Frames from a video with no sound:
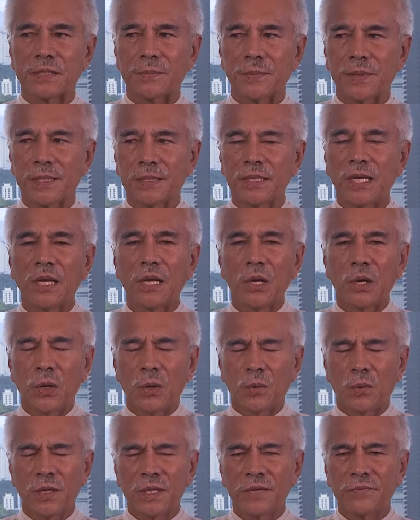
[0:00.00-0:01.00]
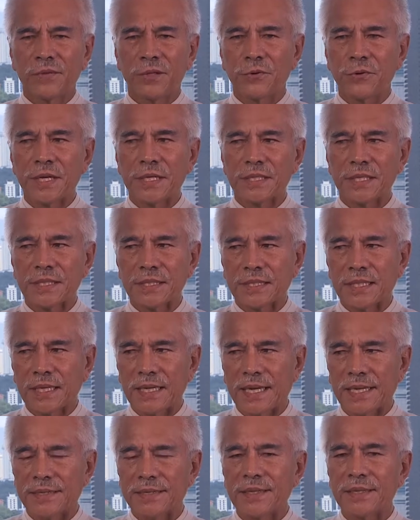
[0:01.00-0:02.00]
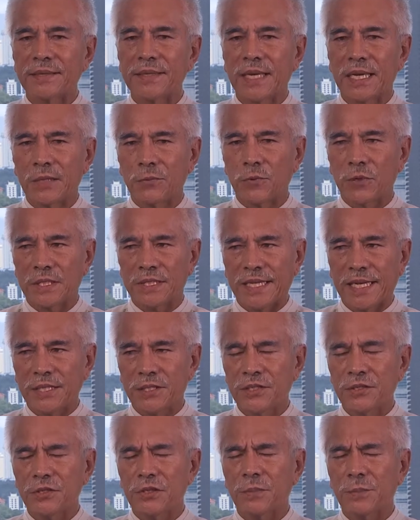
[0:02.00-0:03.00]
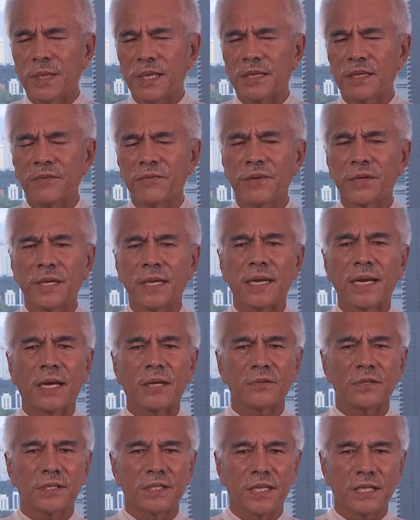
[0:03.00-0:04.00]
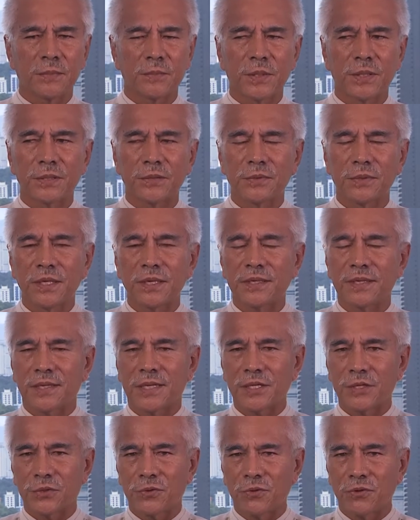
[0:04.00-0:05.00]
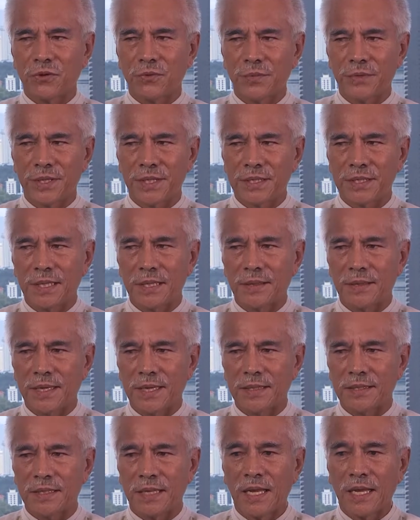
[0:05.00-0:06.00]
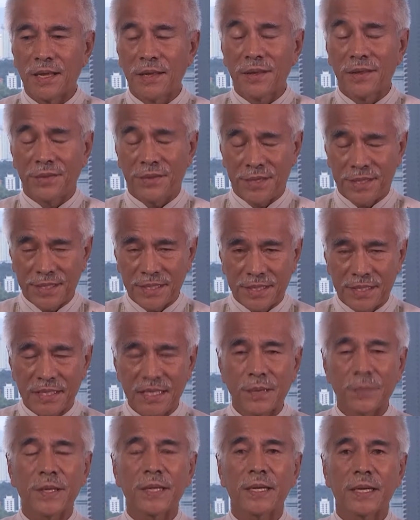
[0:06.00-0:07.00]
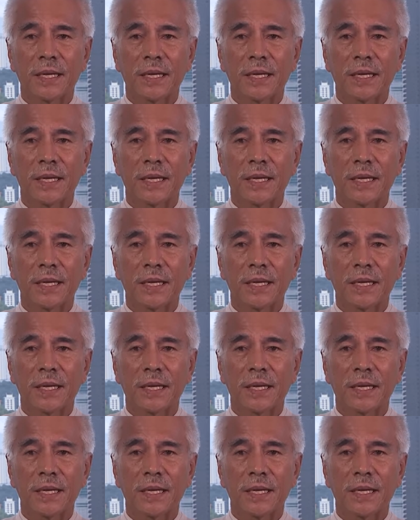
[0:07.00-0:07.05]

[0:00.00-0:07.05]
But one of the reasons that I did that was actually to make a very loud statement to the international community that this is coming.